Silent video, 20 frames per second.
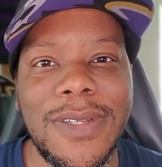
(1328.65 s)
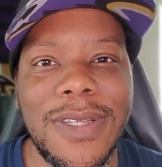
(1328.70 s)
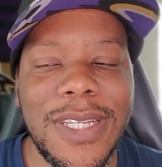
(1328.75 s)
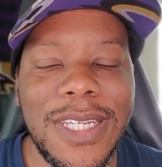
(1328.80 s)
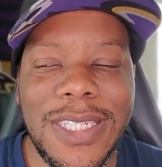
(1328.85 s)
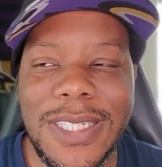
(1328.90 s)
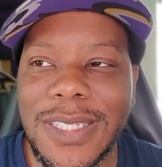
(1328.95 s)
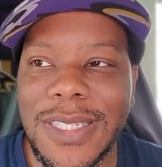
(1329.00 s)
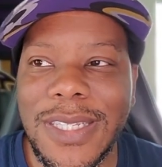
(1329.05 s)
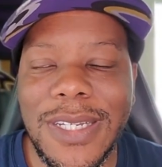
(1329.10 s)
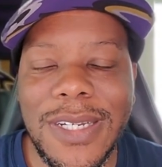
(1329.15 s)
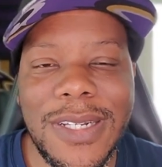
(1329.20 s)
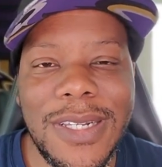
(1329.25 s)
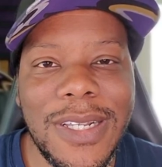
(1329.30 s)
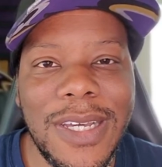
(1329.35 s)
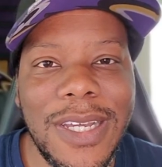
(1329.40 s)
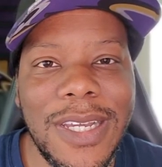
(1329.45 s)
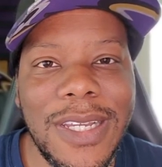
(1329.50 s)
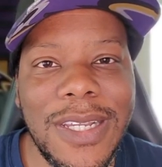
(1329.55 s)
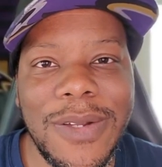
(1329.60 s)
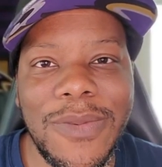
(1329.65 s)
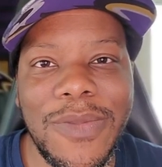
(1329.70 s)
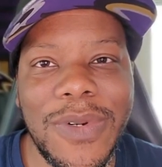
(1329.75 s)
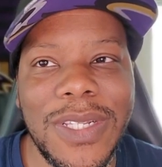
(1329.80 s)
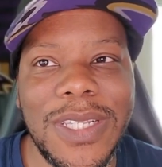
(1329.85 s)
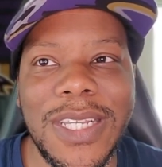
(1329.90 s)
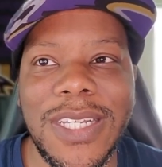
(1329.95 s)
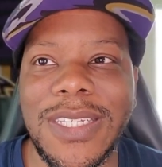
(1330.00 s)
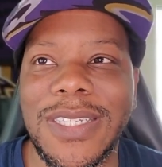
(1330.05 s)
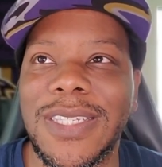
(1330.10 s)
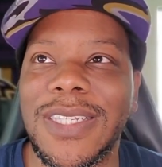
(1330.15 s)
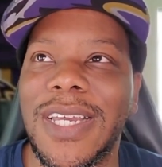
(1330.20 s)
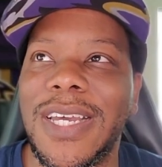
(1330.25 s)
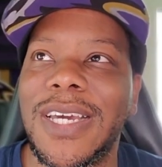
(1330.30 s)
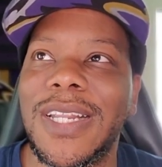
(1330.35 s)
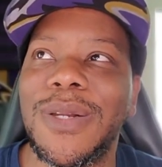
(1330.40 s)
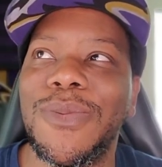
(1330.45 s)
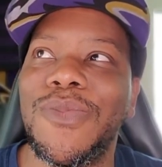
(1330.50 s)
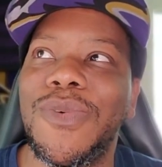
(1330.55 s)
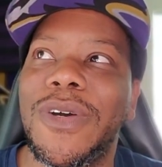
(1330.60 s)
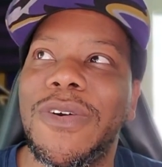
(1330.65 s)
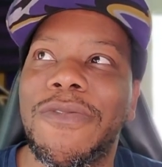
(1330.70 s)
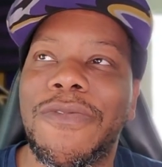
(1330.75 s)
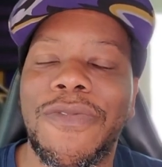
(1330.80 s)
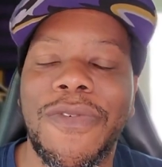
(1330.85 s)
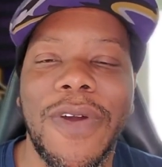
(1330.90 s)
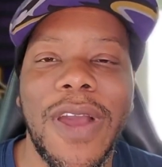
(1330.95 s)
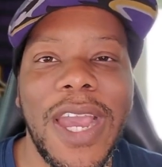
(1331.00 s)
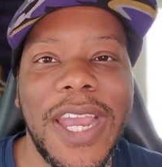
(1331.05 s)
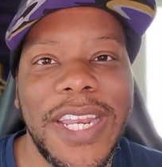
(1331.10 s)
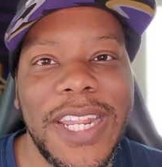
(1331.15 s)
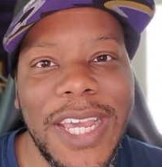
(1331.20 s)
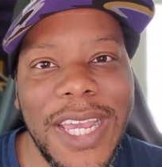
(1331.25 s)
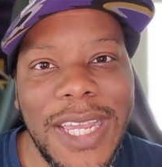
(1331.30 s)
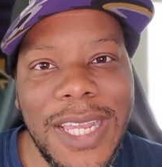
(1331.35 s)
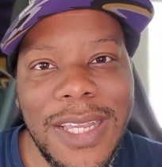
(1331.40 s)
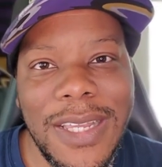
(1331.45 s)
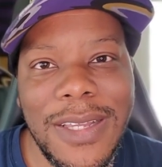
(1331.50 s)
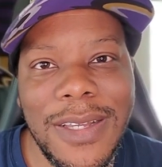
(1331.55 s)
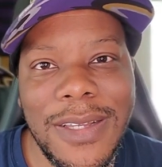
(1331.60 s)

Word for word: He still, eh, well, they signed him, what, Friday?